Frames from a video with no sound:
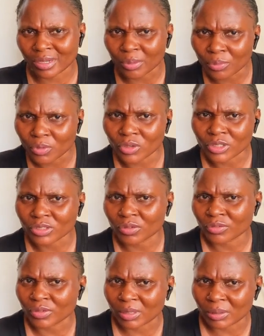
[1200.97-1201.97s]
are bored
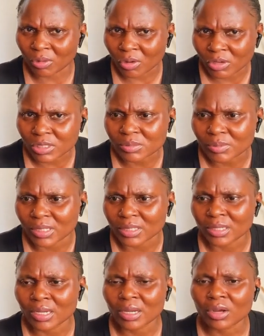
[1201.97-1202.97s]
of their husband